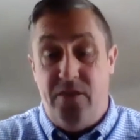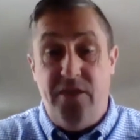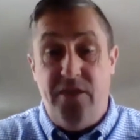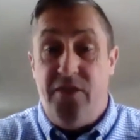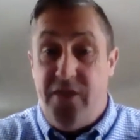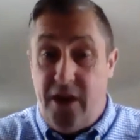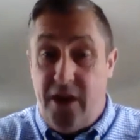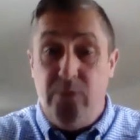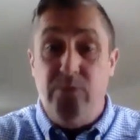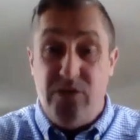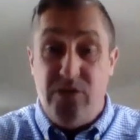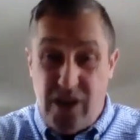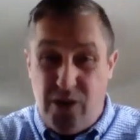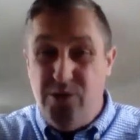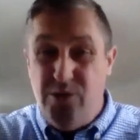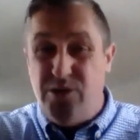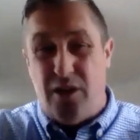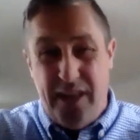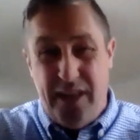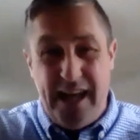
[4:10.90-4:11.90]

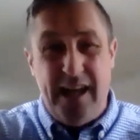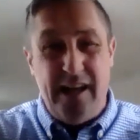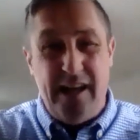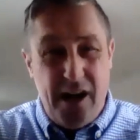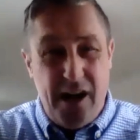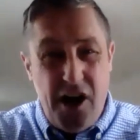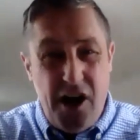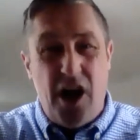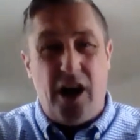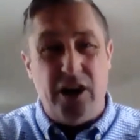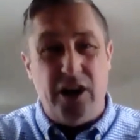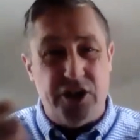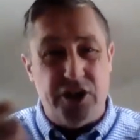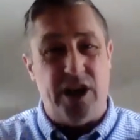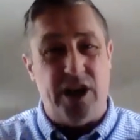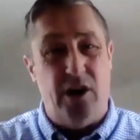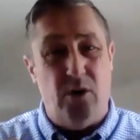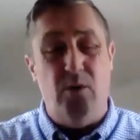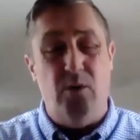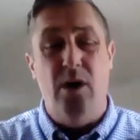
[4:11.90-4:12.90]
those I think in a
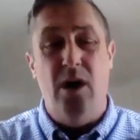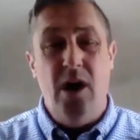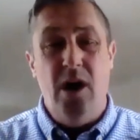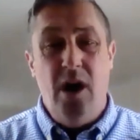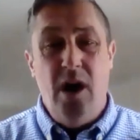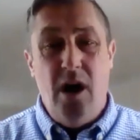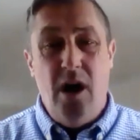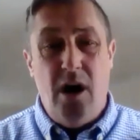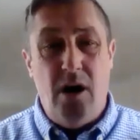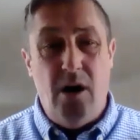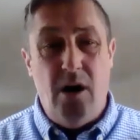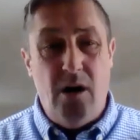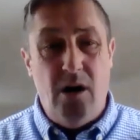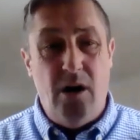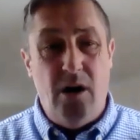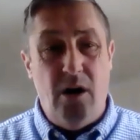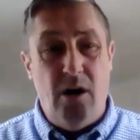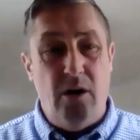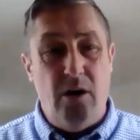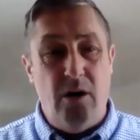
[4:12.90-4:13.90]
nutshell
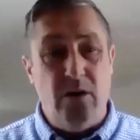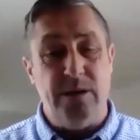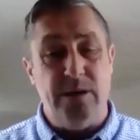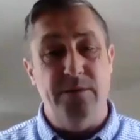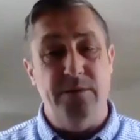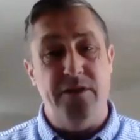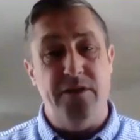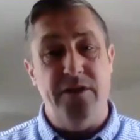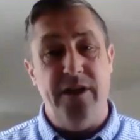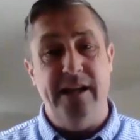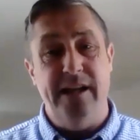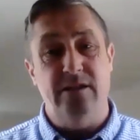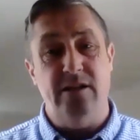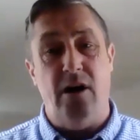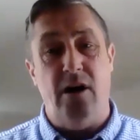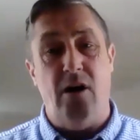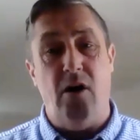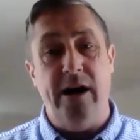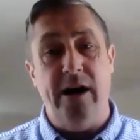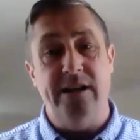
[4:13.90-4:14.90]
are some of the things
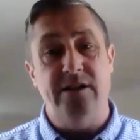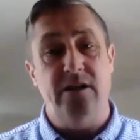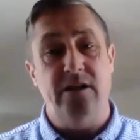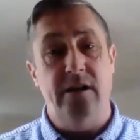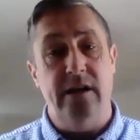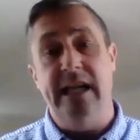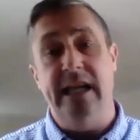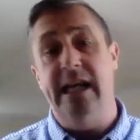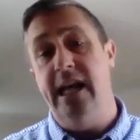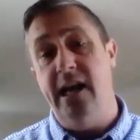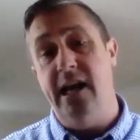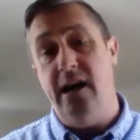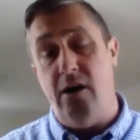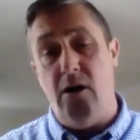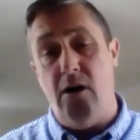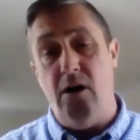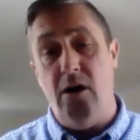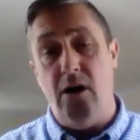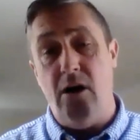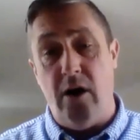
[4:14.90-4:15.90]
that I certainly hear
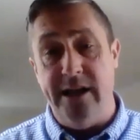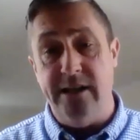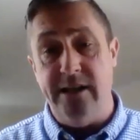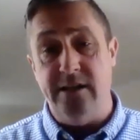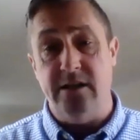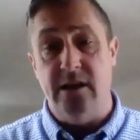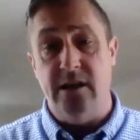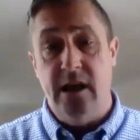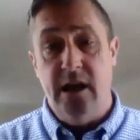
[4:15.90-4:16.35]
our guys